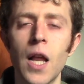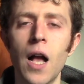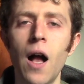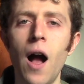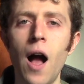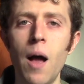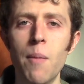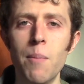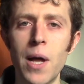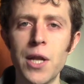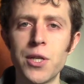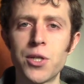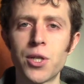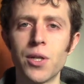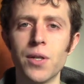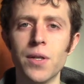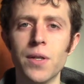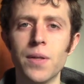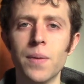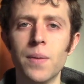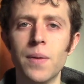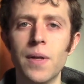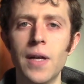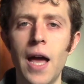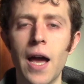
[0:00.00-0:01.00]
I
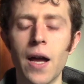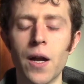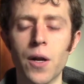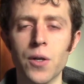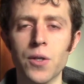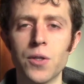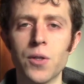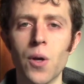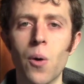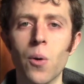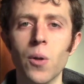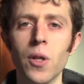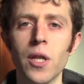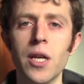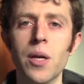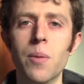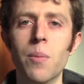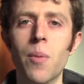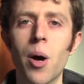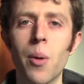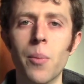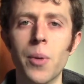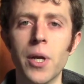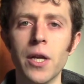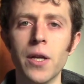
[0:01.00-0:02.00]
mentioned Eckhart Tolle a
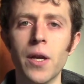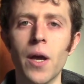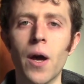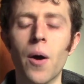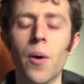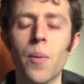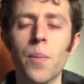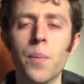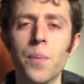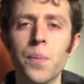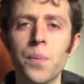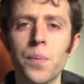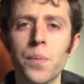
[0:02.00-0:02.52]
moment ago.